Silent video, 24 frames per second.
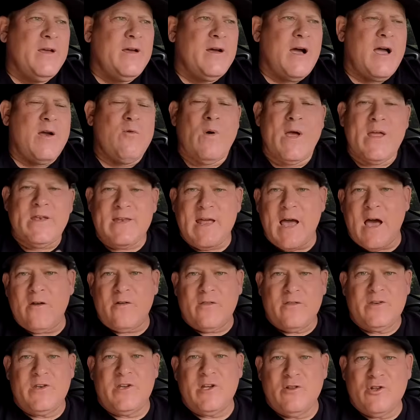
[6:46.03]
I went down
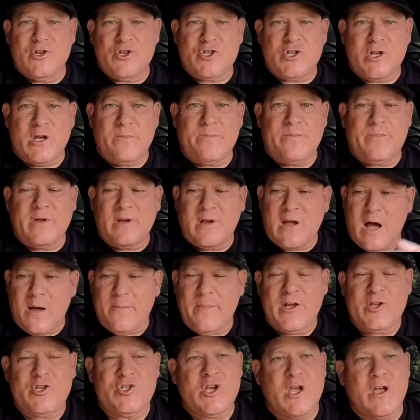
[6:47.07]
to the dealership, got
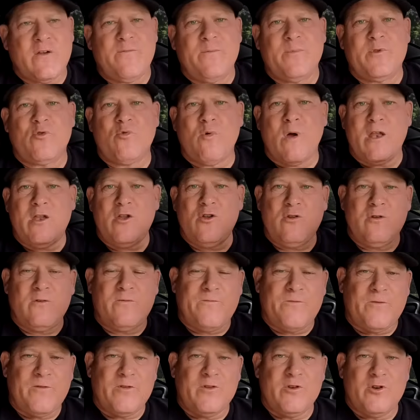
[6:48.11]
my check from the credit
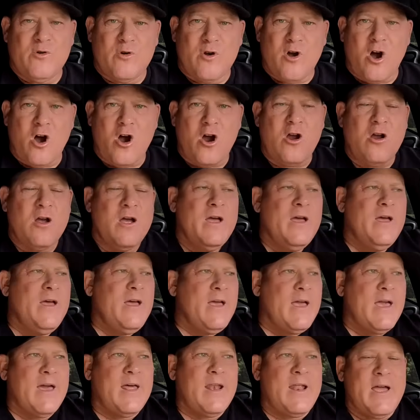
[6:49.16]
union for the new car,
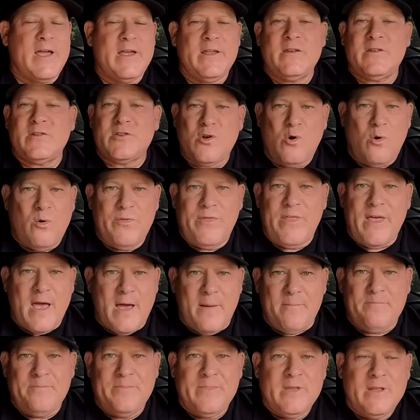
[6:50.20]
and I told
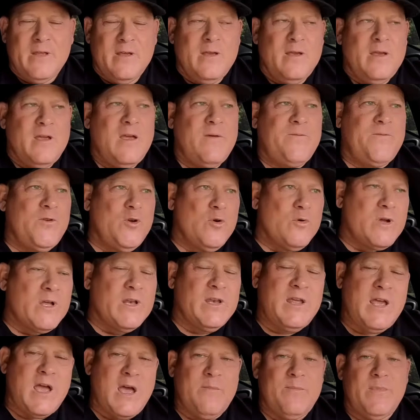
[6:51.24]
them if you
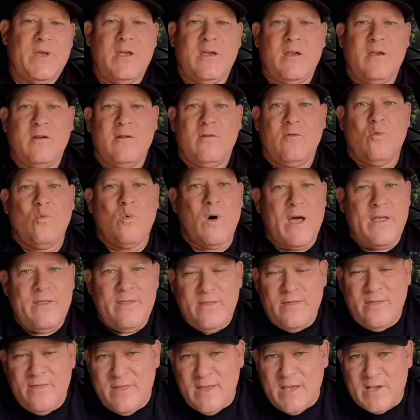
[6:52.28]
can get me what
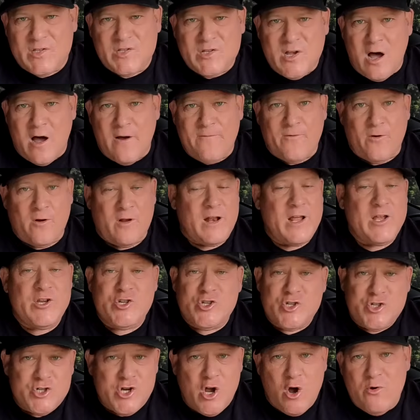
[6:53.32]
this offer, and I
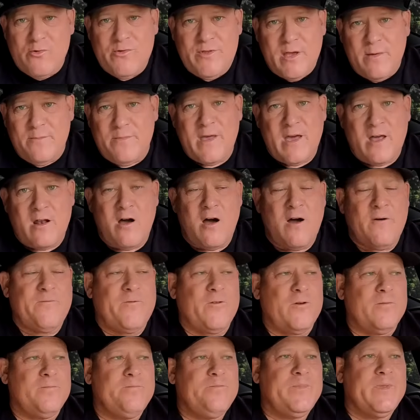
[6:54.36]
showed them that
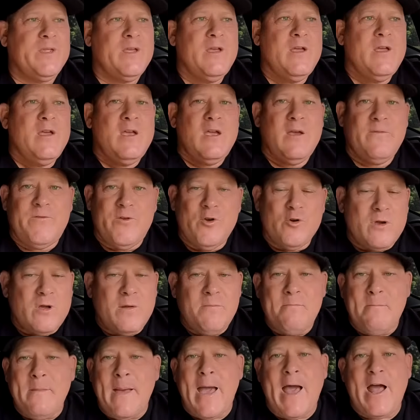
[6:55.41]
offer, if you
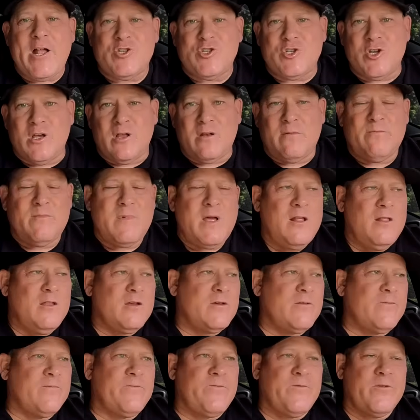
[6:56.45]
can match it, I'm not
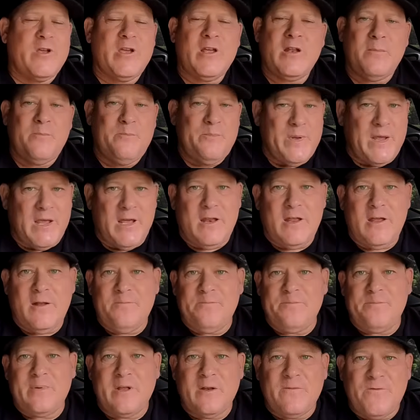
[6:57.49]
looking for you to beat it,
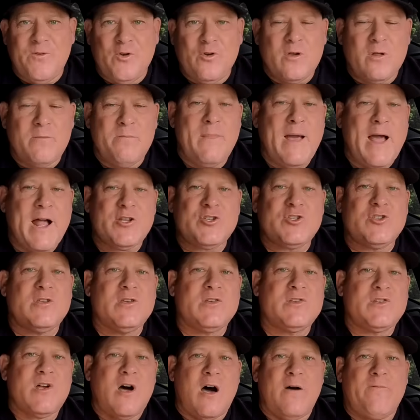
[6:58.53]
but if you can match
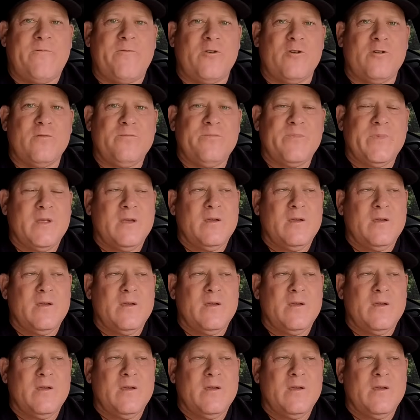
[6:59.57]
this offer,